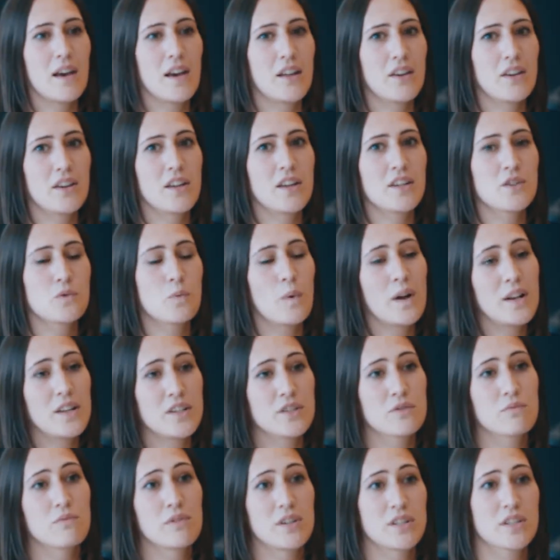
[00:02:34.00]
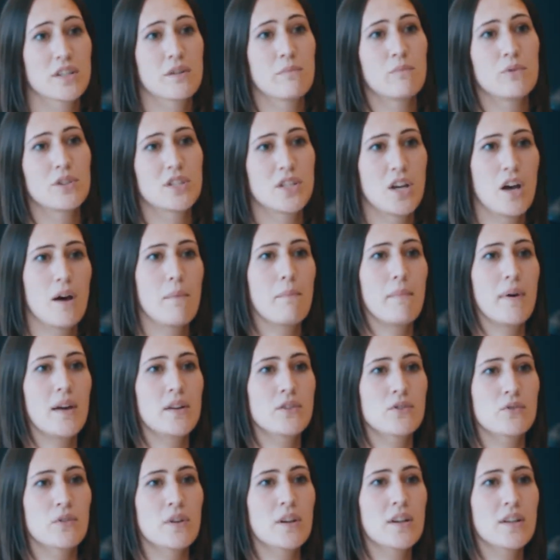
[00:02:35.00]
And as well as risk and return
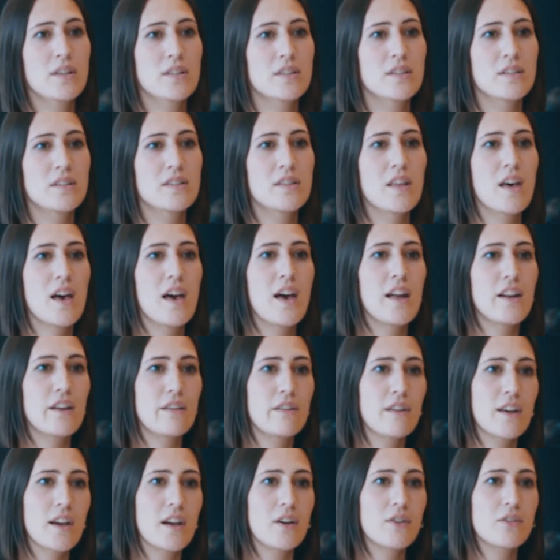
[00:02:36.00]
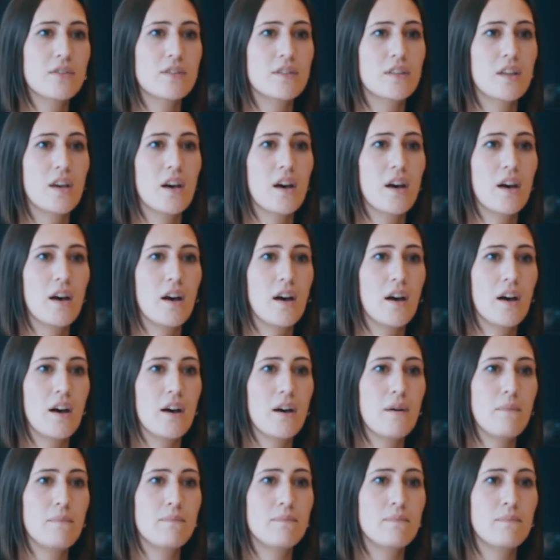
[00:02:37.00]
metrics, is there anything else that
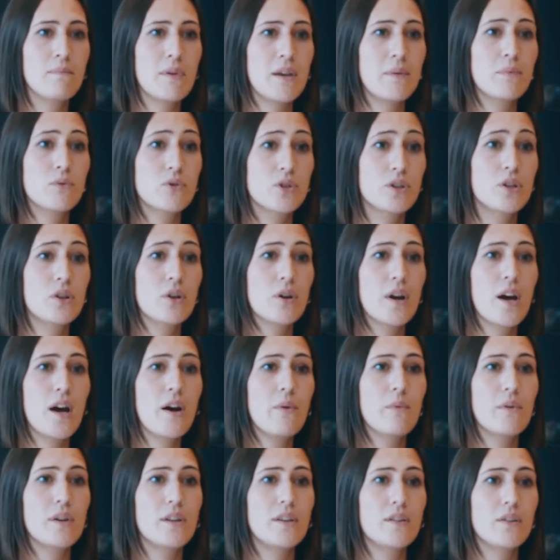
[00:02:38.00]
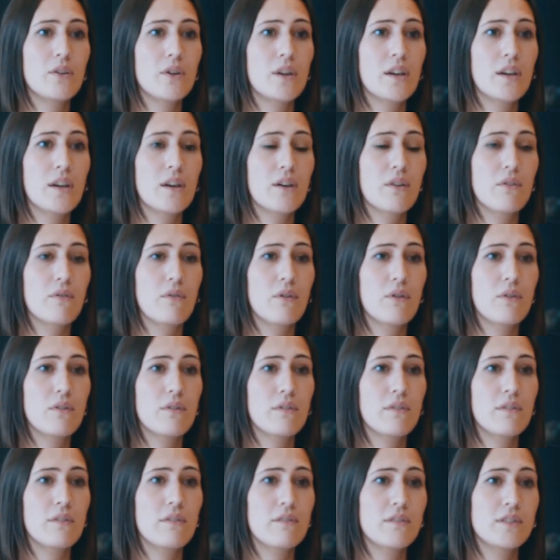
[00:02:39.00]
um, people should look at when looking at
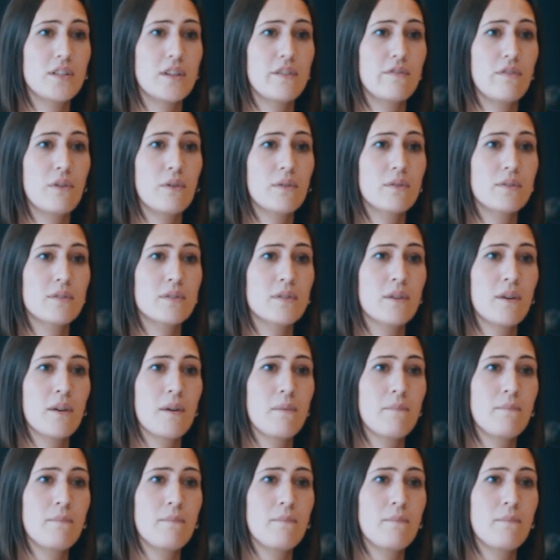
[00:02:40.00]
growth defaults?